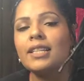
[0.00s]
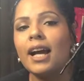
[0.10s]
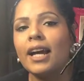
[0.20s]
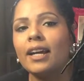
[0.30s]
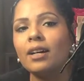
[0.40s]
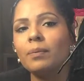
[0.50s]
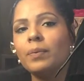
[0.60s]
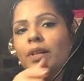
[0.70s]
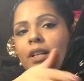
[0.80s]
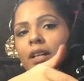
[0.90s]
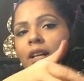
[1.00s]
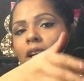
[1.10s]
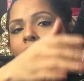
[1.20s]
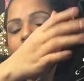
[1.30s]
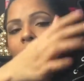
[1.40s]
tie up,
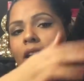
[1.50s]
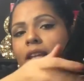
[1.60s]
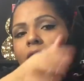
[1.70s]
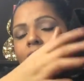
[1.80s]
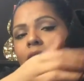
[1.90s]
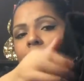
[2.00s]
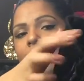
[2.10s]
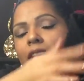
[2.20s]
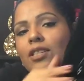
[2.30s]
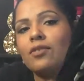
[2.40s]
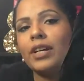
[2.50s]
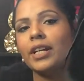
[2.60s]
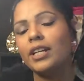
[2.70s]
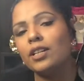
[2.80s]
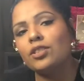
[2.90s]
they have like a lace right
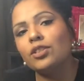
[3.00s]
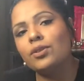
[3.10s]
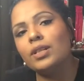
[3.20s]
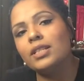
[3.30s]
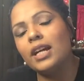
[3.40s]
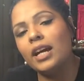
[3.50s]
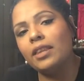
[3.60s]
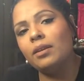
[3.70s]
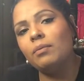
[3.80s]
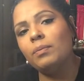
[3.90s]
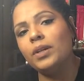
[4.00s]
here so you can tie them.